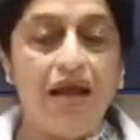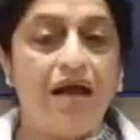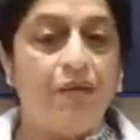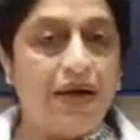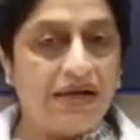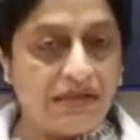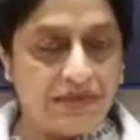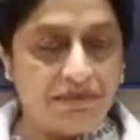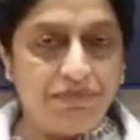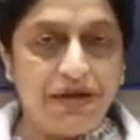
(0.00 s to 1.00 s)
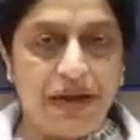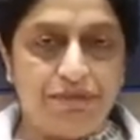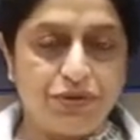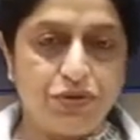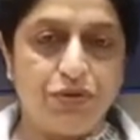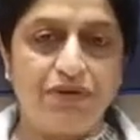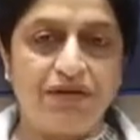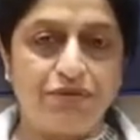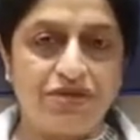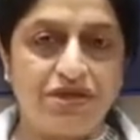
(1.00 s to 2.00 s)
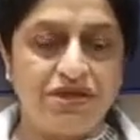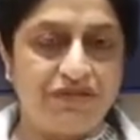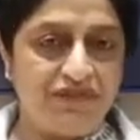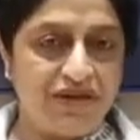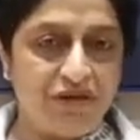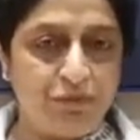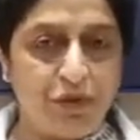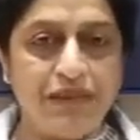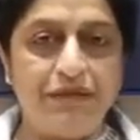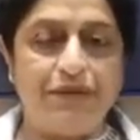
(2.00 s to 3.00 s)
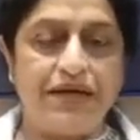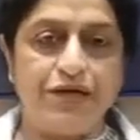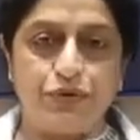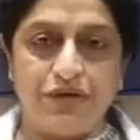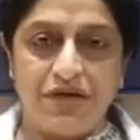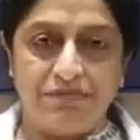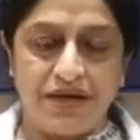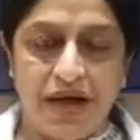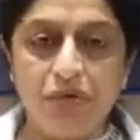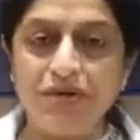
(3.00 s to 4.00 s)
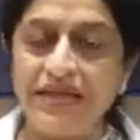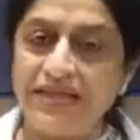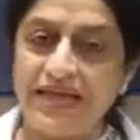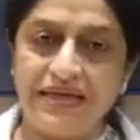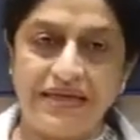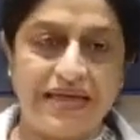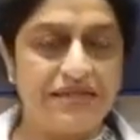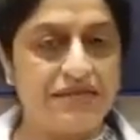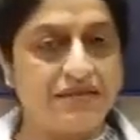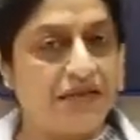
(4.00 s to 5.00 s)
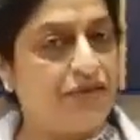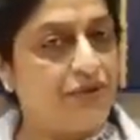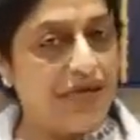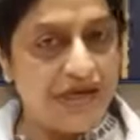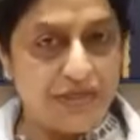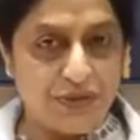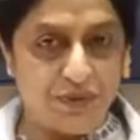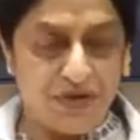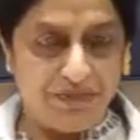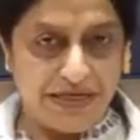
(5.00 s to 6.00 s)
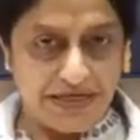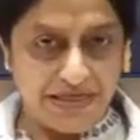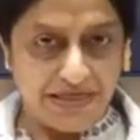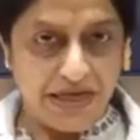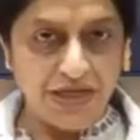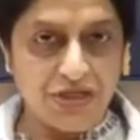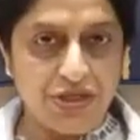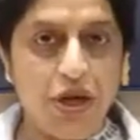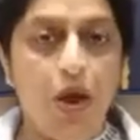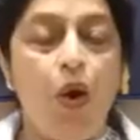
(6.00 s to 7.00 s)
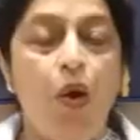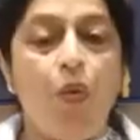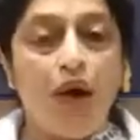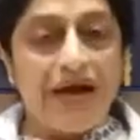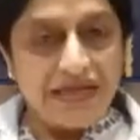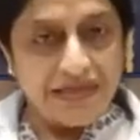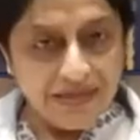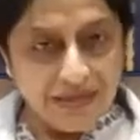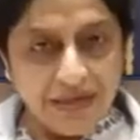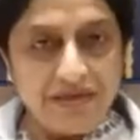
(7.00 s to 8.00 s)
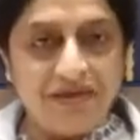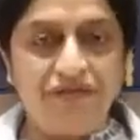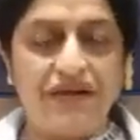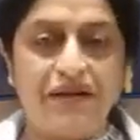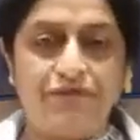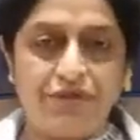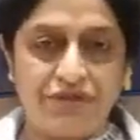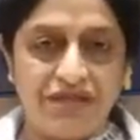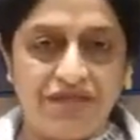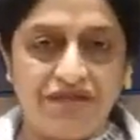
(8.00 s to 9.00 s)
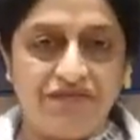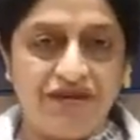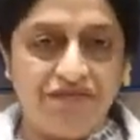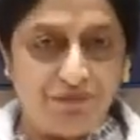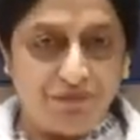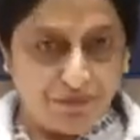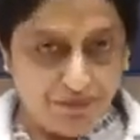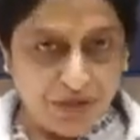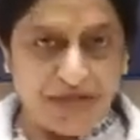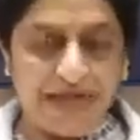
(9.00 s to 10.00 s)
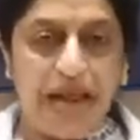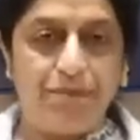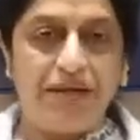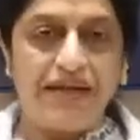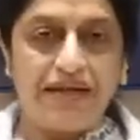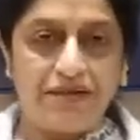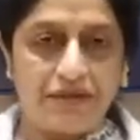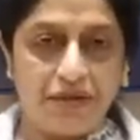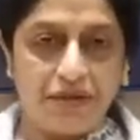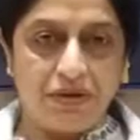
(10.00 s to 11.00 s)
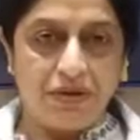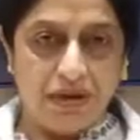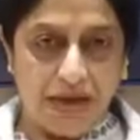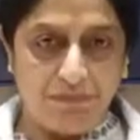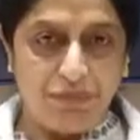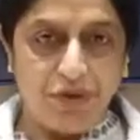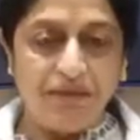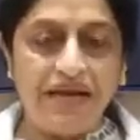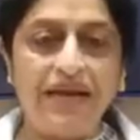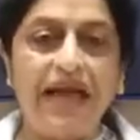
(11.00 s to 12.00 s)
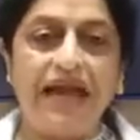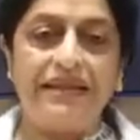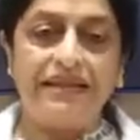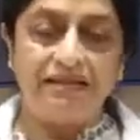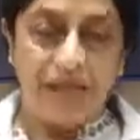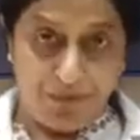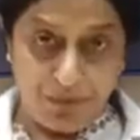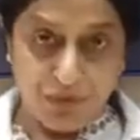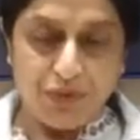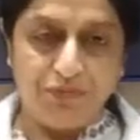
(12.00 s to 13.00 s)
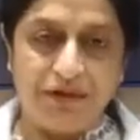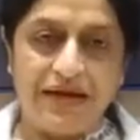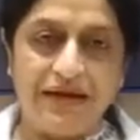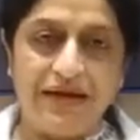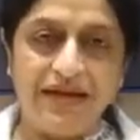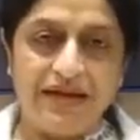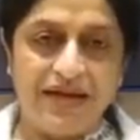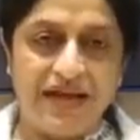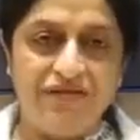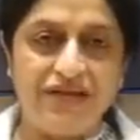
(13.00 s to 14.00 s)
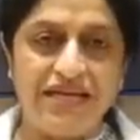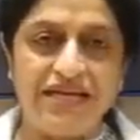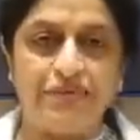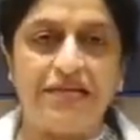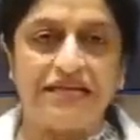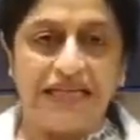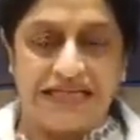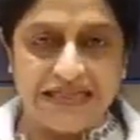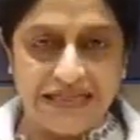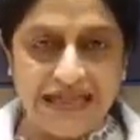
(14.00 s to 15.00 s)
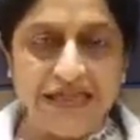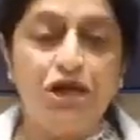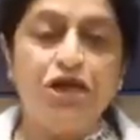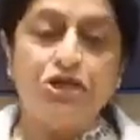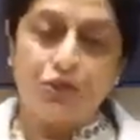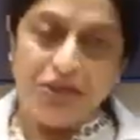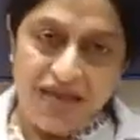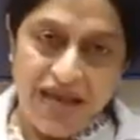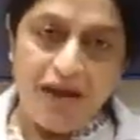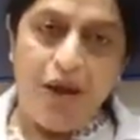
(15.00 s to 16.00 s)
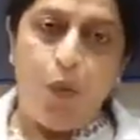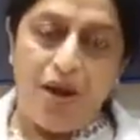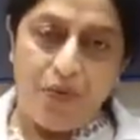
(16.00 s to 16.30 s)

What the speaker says: One is simple laparoscopic procedure when we pull the peritoneum down. In that case, in 3 days you will be discharged. One is a little difficult procedure where we put an applicator on the abdomen and laparoscopically, and then every day we tighten it. So there a 1